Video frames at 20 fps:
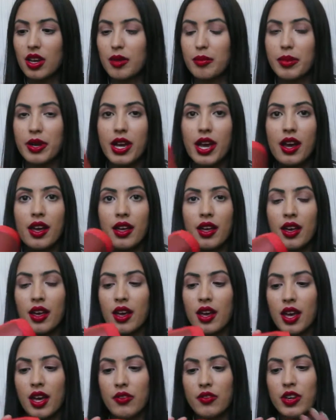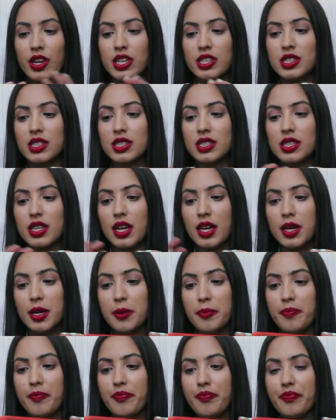But yeah, if you guys,
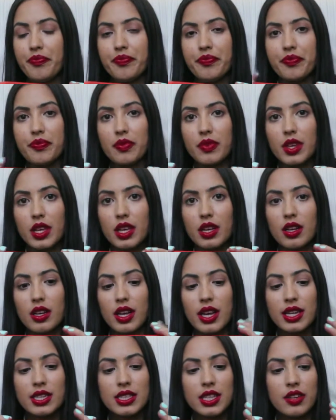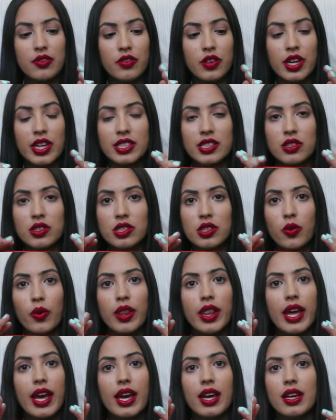um, like I said, if you guys know
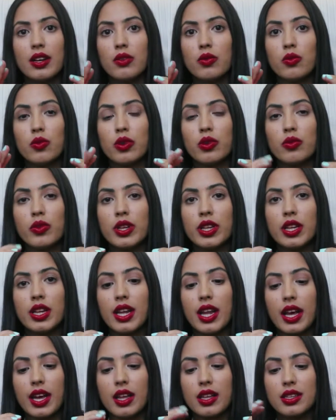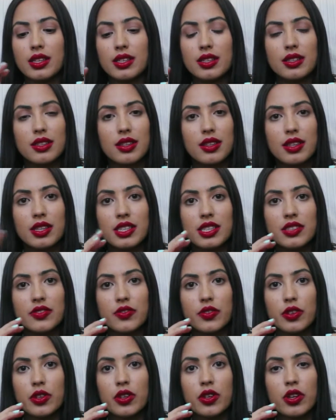someone that would really like this
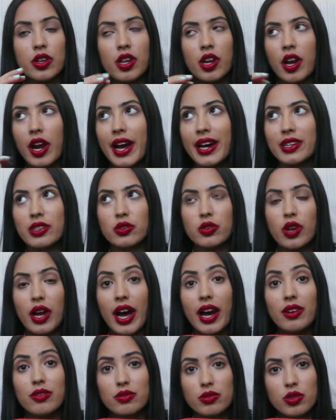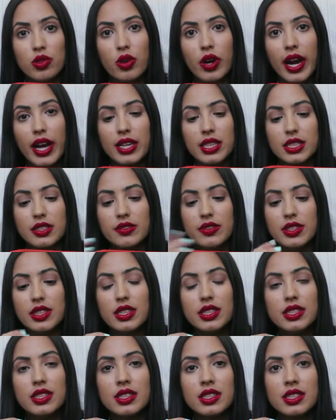for their act outdoor
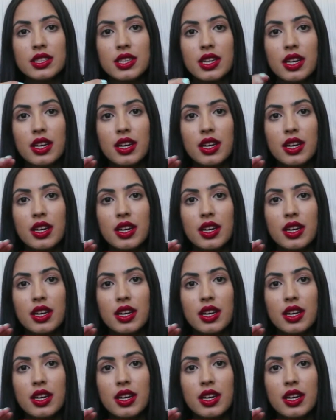activities,